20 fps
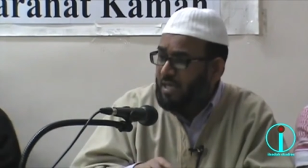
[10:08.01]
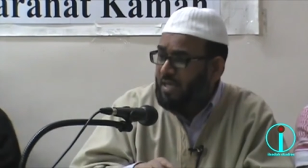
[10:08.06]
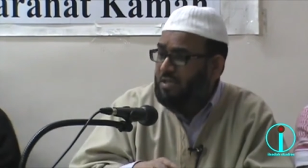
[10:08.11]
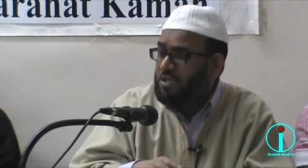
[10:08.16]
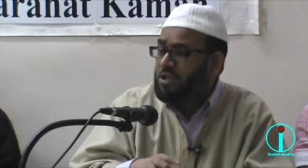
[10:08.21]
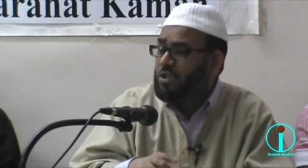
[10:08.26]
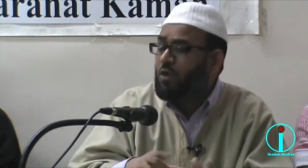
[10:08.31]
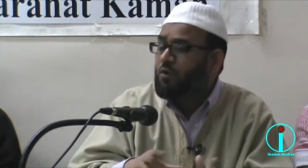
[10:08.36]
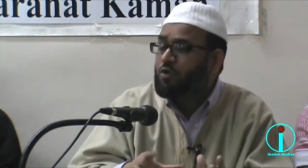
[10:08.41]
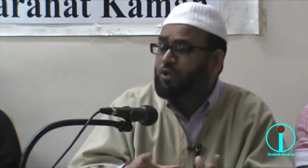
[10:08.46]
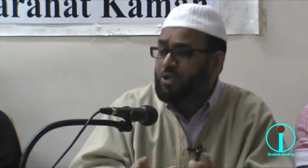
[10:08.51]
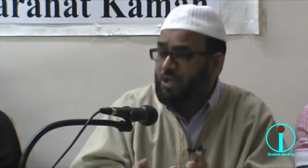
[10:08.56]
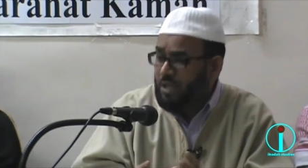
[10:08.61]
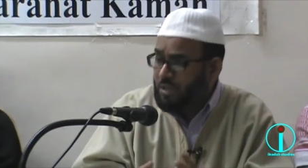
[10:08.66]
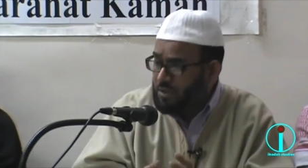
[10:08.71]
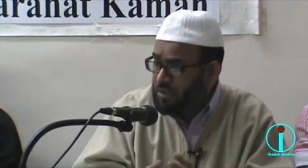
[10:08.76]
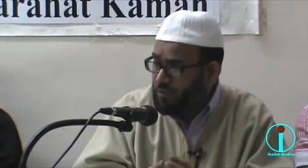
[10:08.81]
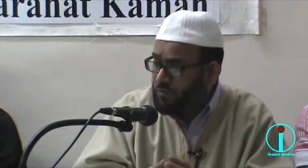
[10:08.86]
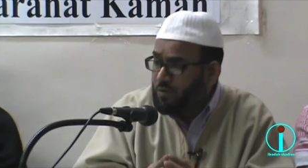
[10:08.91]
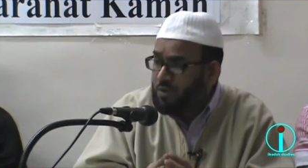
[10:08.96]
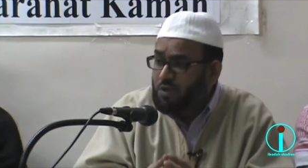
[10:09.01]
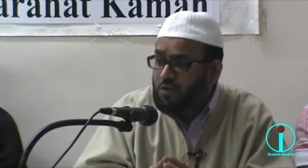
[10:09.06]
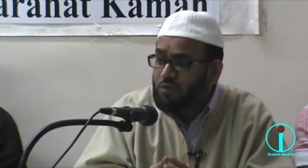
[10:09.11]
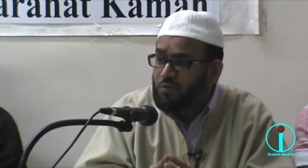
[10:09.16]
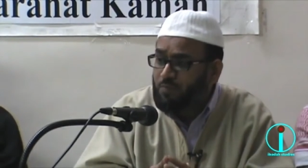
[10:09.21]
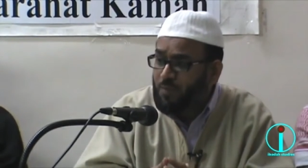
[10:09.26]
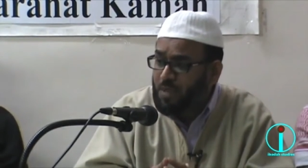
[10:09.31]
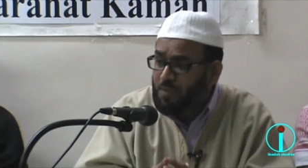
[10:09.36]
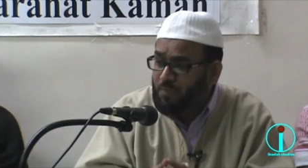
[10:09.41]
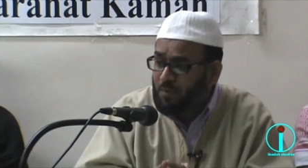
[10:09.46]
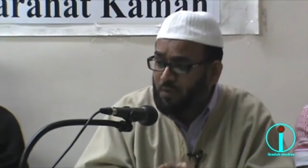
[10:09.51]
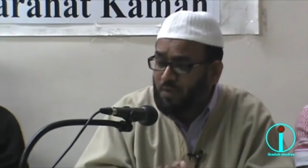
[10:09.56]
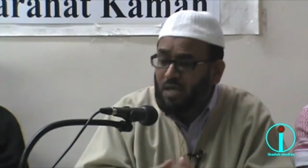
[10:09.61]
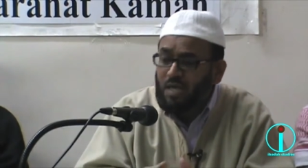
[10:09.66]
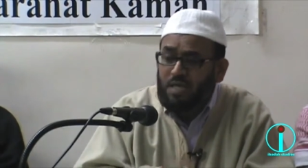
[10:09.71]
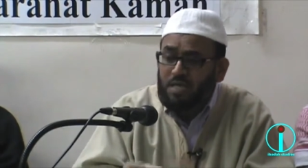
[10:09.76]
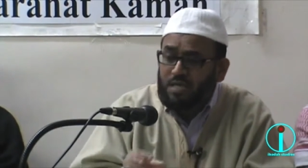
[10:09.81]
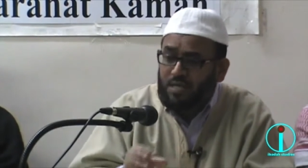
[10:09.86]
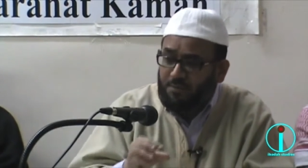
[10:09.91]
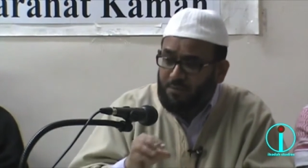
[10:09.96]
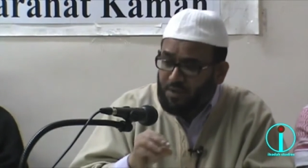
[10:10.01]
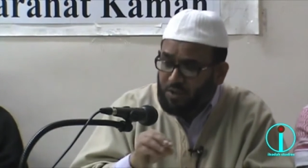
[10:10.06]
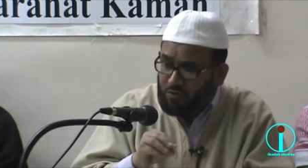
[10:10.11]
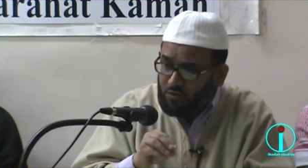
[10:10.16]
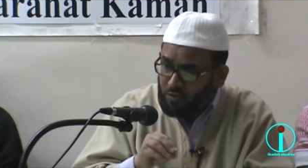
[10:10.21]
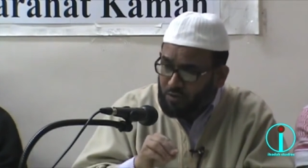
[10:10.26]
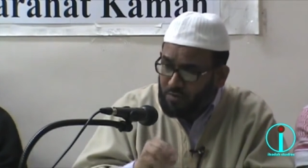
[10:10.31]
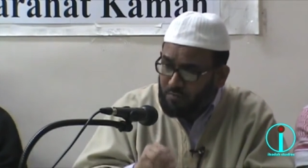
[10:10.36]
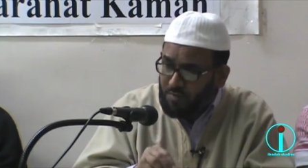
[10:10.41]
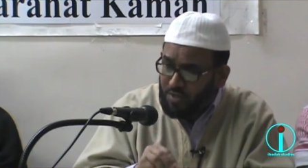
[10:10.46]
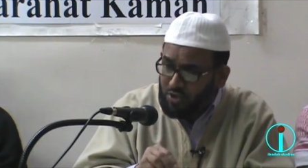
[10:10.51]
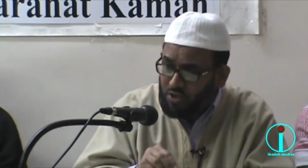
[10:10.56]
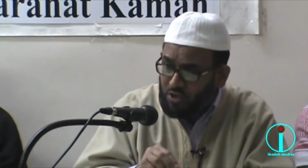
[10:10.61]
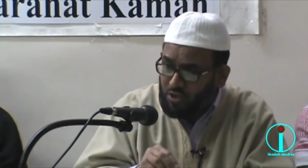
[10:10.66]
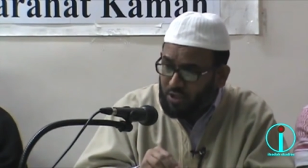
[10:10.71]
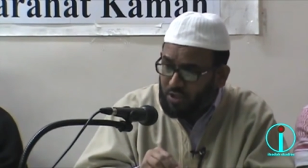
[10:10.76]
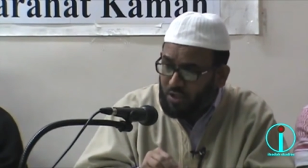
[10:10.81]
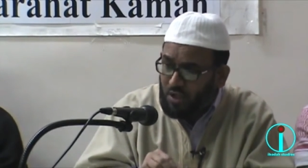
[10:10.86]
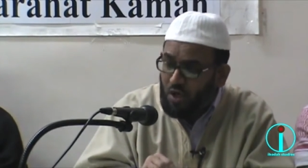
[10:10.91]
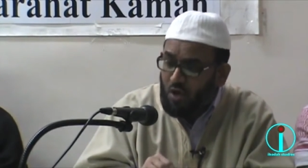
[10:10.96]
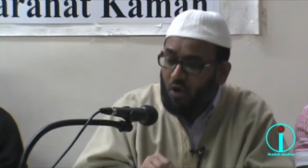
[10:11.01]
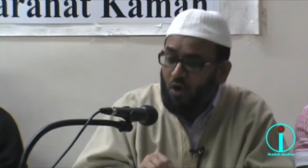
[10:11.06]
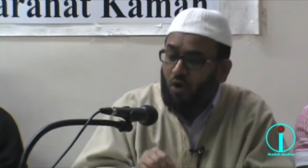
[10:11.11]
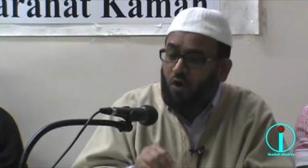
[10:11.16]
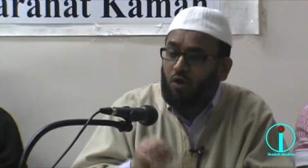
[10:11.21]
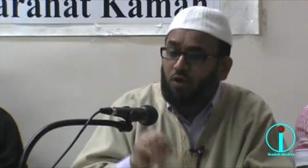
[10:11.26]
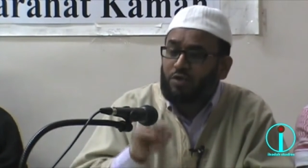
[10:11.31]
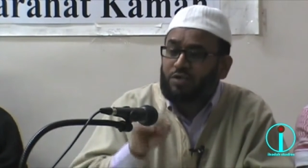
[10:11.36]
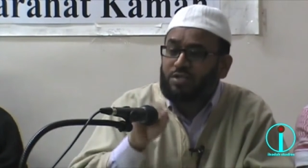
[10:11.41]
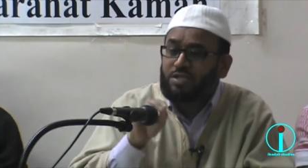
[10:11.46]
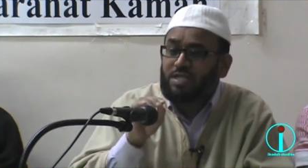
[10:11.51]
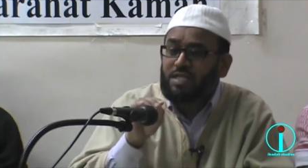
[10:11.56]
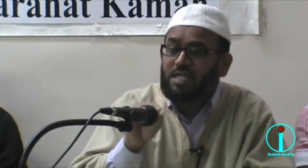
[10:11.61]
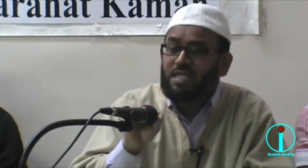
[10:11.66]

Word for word: association with good people, coming to the masjid, always